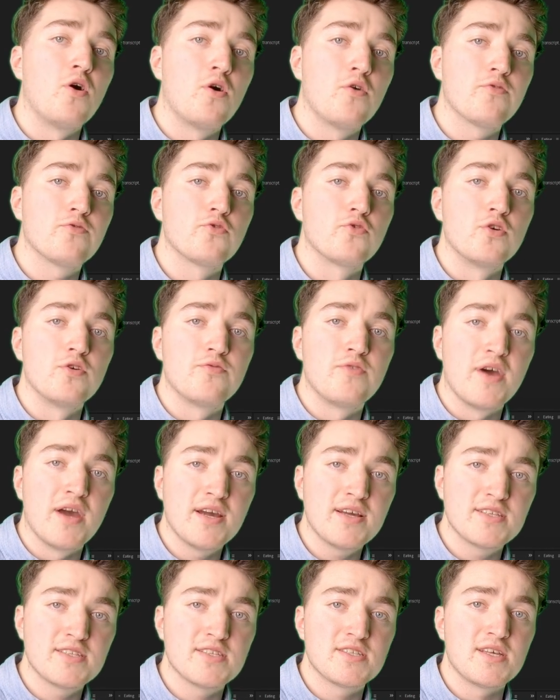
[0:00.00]
After
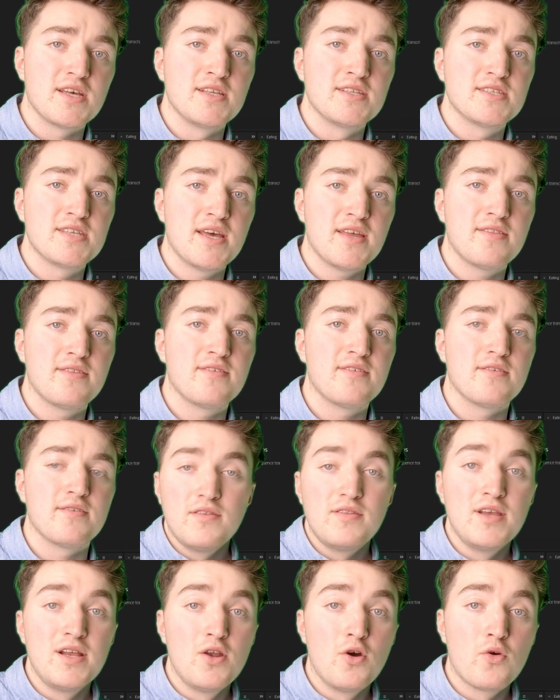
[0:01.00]
Effects and set
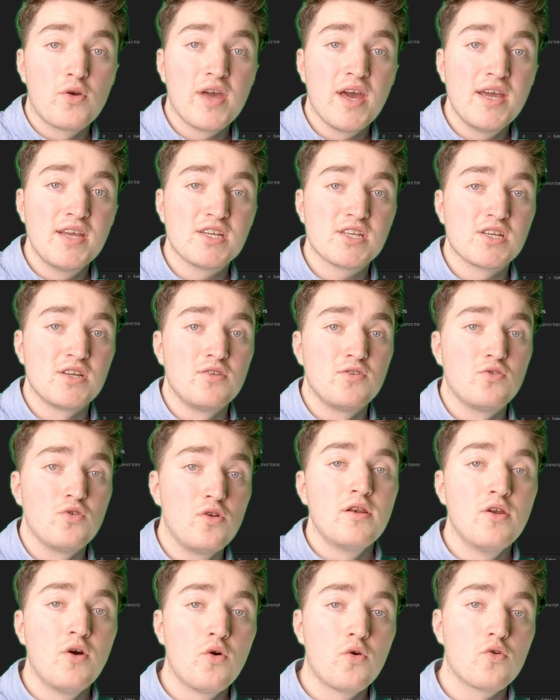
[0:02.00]
the location
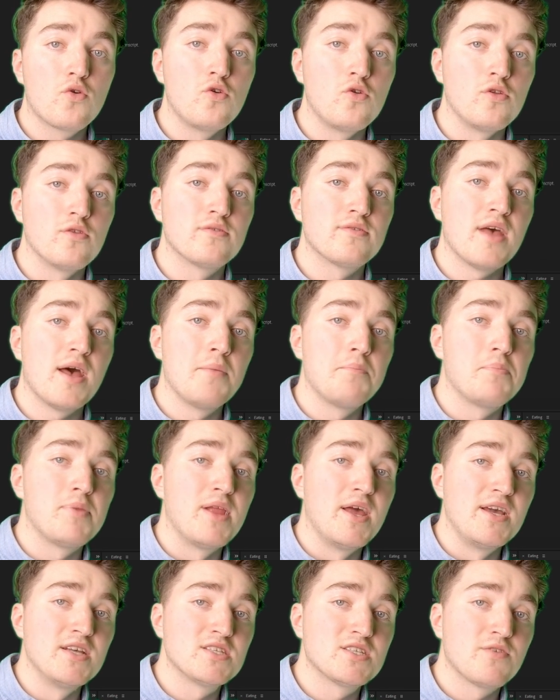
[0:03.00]
to local
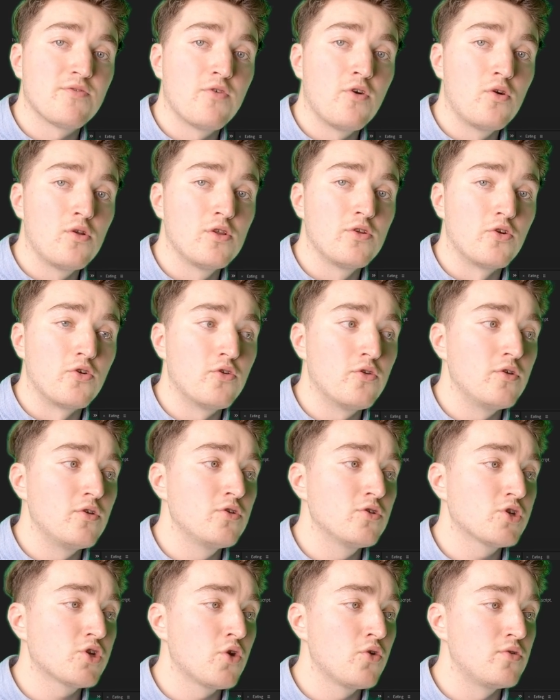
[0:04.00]
templates folder,
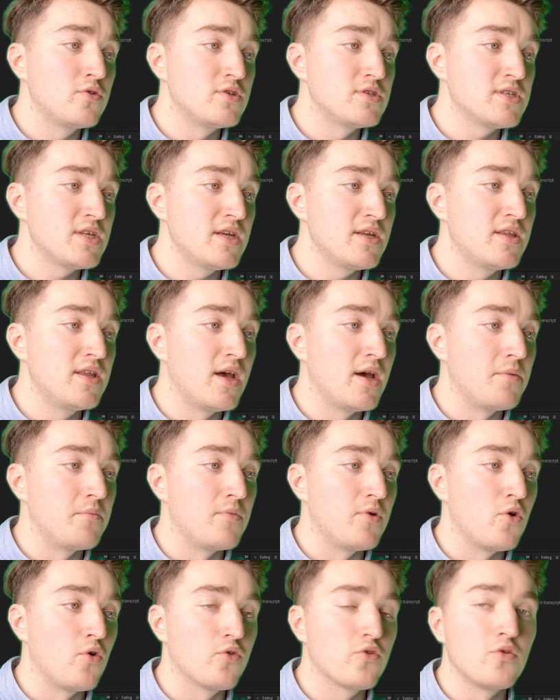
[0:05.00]
you should see
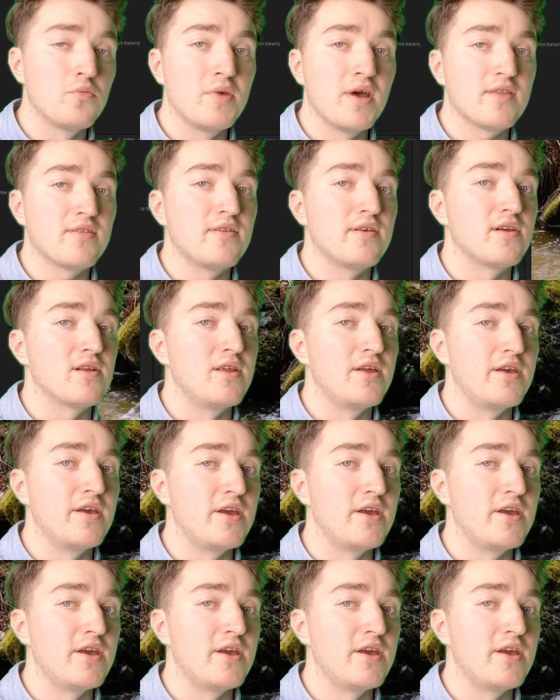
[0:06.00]
them automatically